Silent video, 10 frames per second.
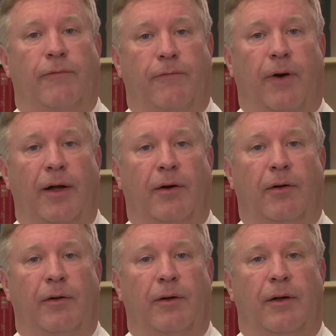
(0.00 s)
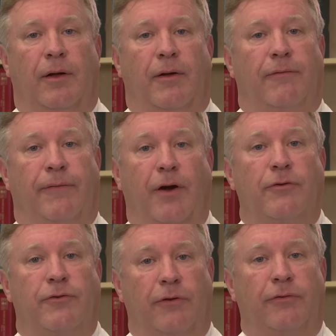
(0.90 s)
frail
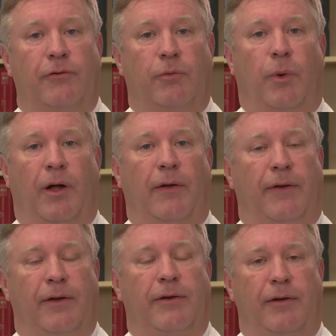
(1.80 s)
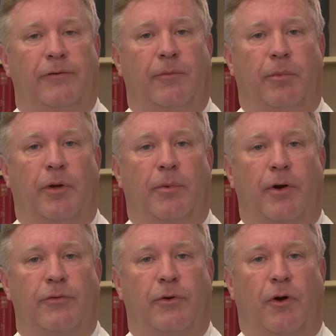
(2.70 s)
fared just as well in the intensive blood
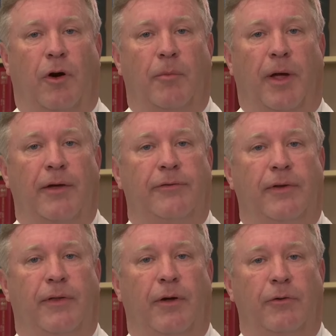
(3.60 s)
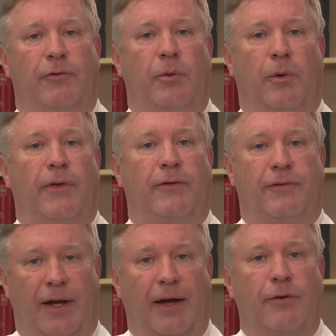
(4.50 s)
pressure arm as did those who were in the
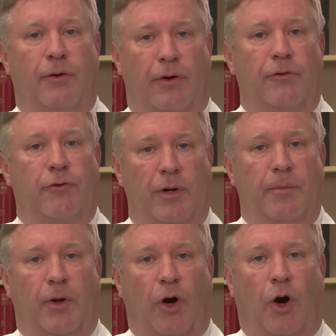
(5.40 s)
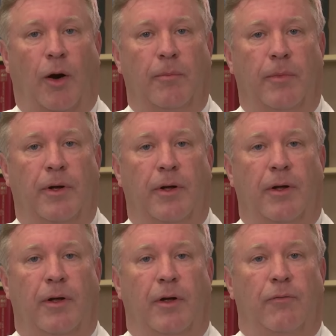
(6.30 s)
standard treatment arm.
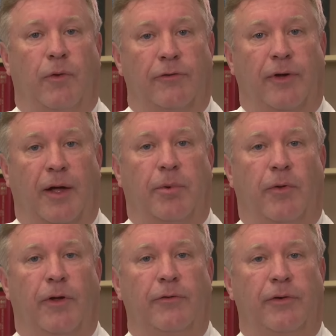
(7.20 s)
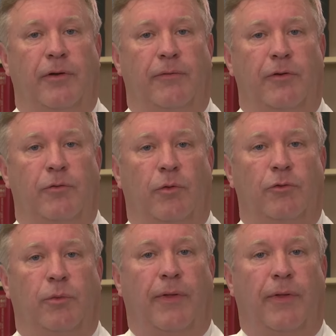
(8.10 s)
For example, those individuals